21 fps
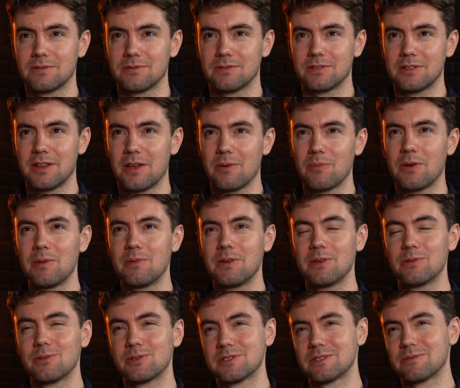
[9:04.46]
No, maybe
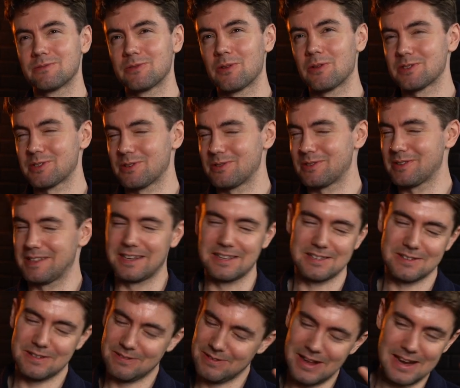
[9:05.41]
it was not so 10
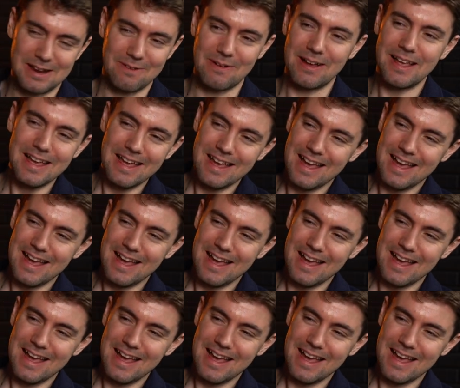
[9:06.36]
years. Anyway,